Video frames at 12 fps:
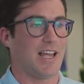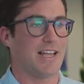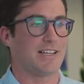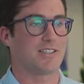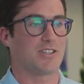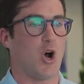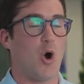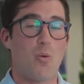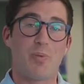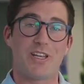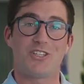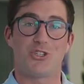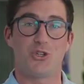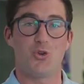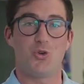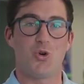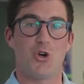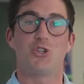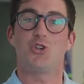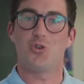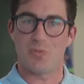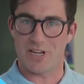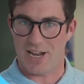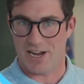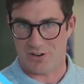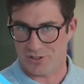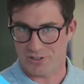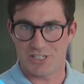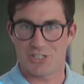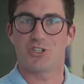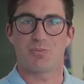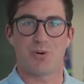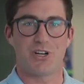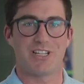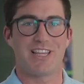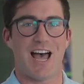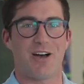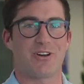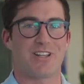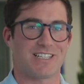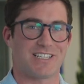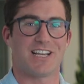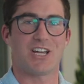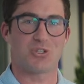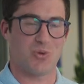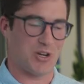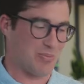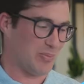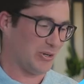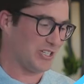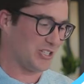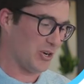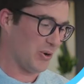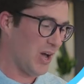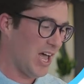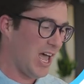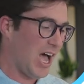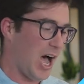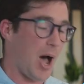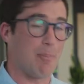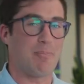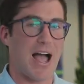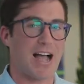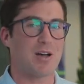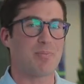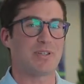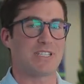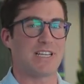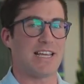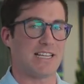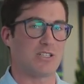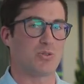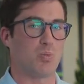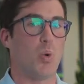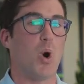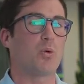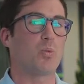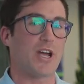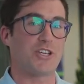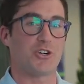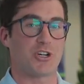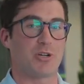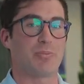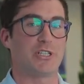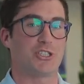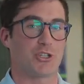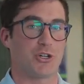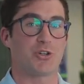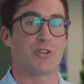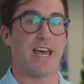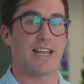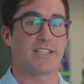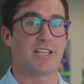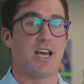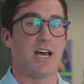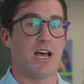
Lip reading: it's open to human error. Let's just put it that way. That's a nice way to put it. So a backup is one way you're going to be sure that